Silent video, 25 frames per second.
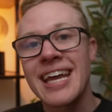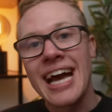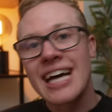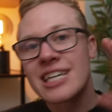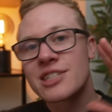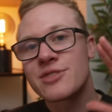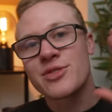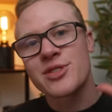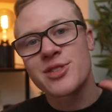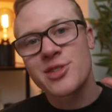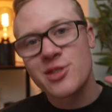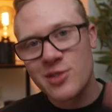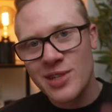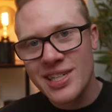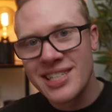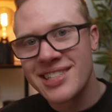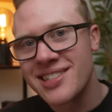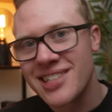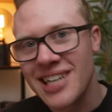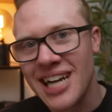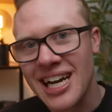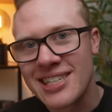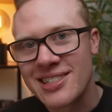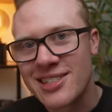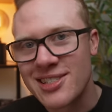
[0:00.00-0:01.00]
as for screen
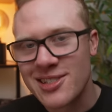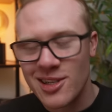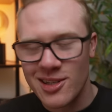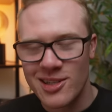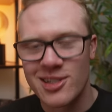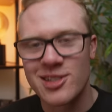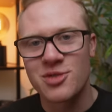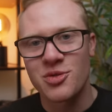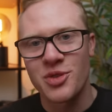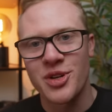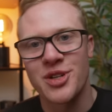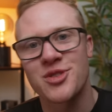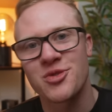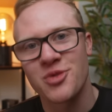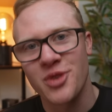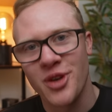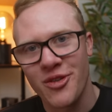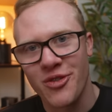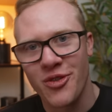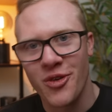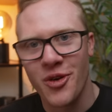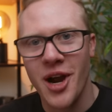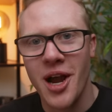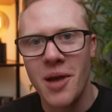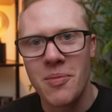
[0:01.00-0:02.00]
sizes on the
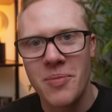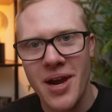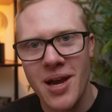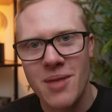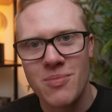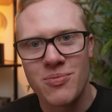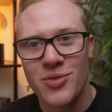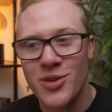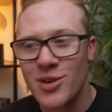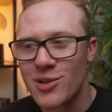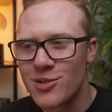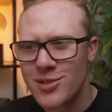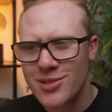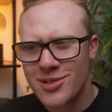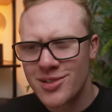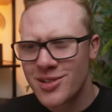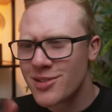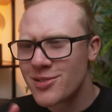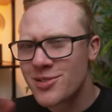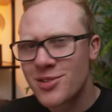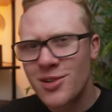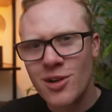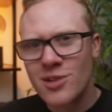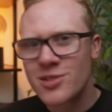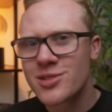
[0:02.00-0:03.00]
2024 iPad Pros,
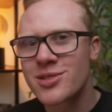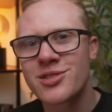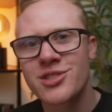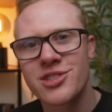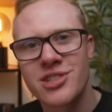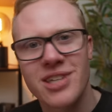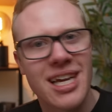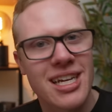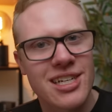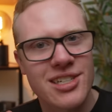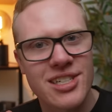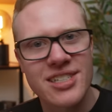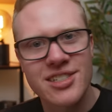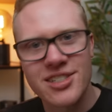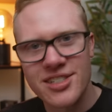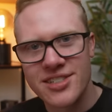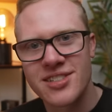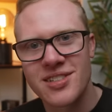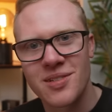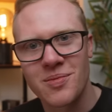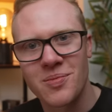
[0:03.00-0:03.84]
those are also changing just